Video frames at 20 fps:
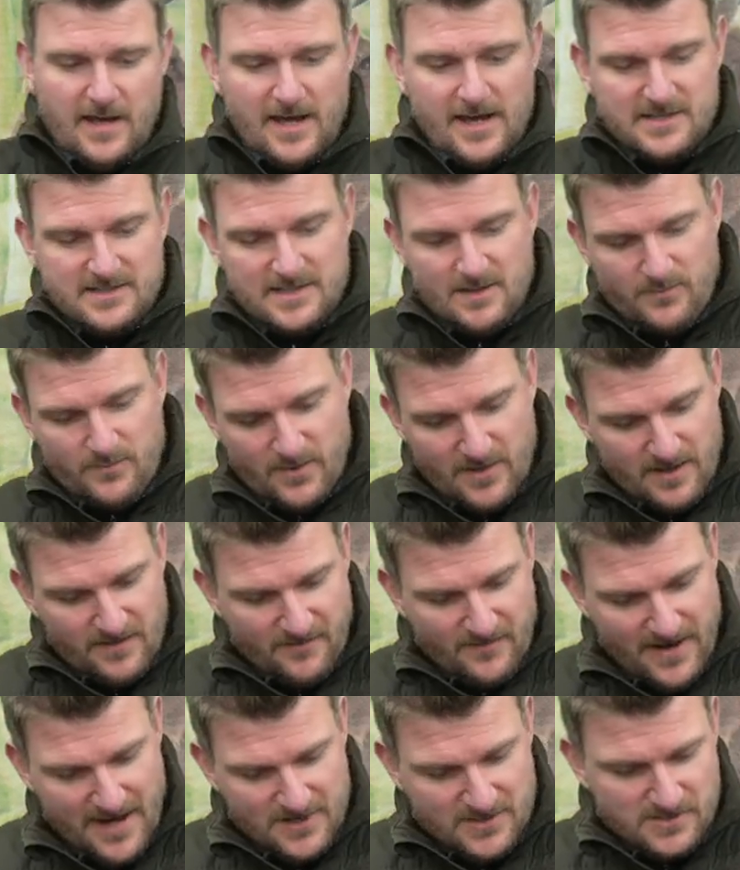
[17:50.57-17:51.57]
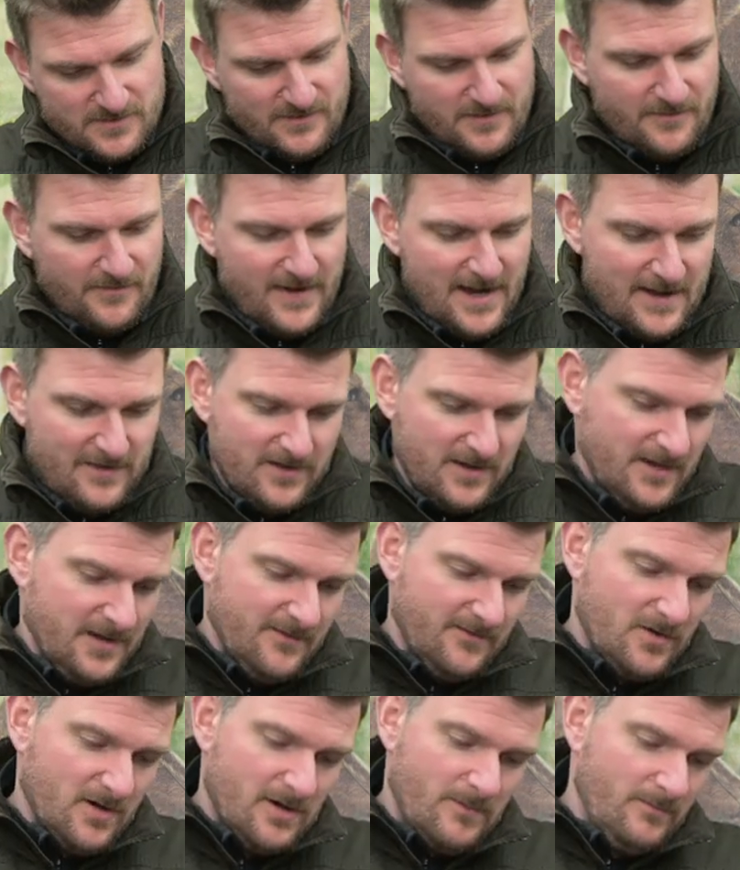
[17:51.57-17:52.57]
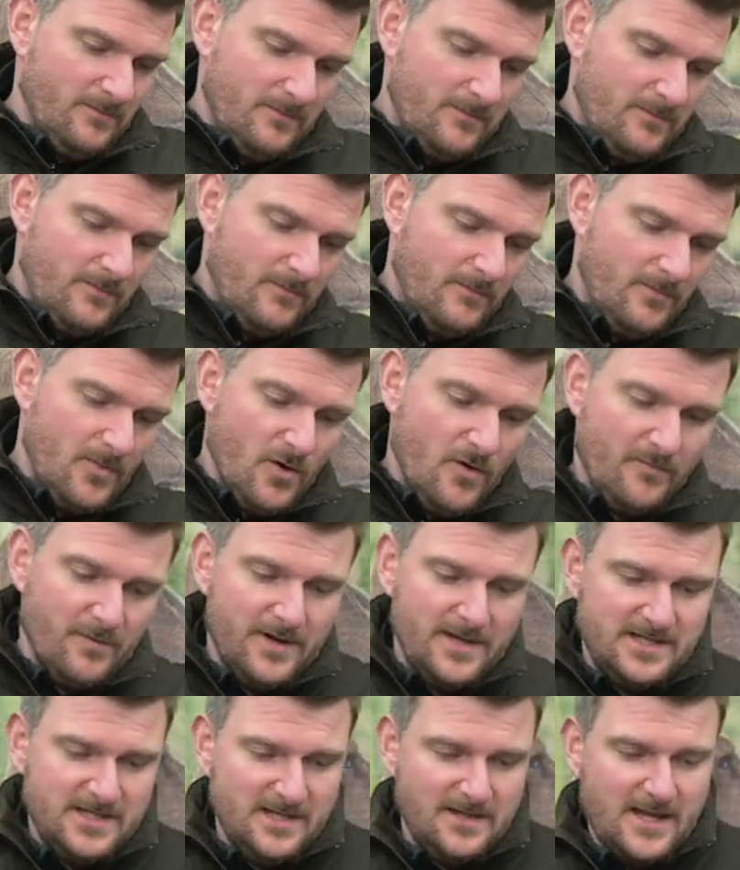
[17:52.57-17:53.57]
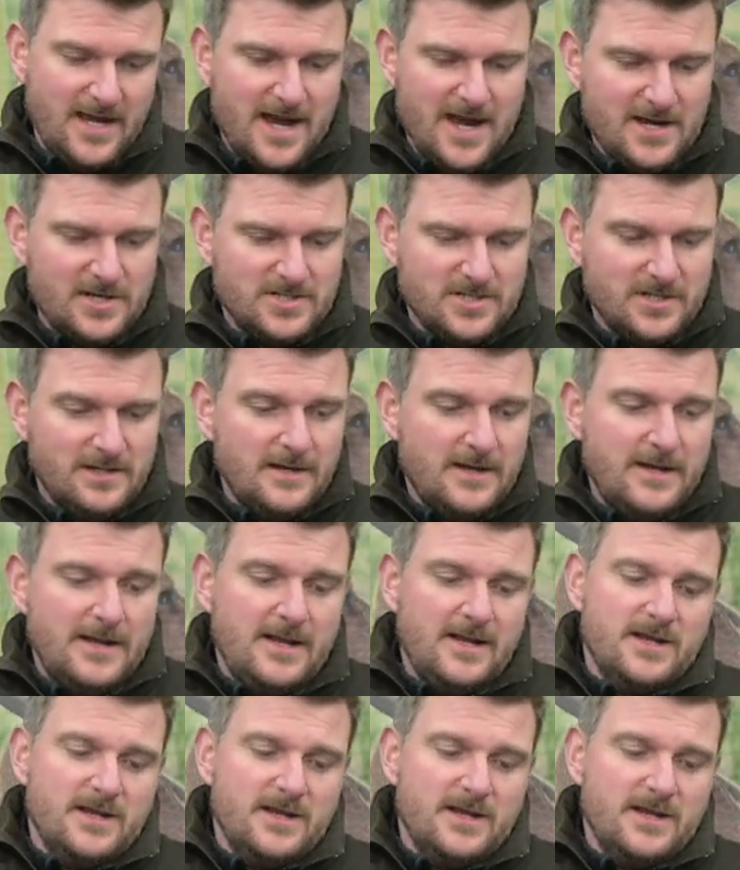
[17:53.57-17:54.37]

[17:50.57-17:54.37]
It's simply a factor of the fact that you've got movement in the action.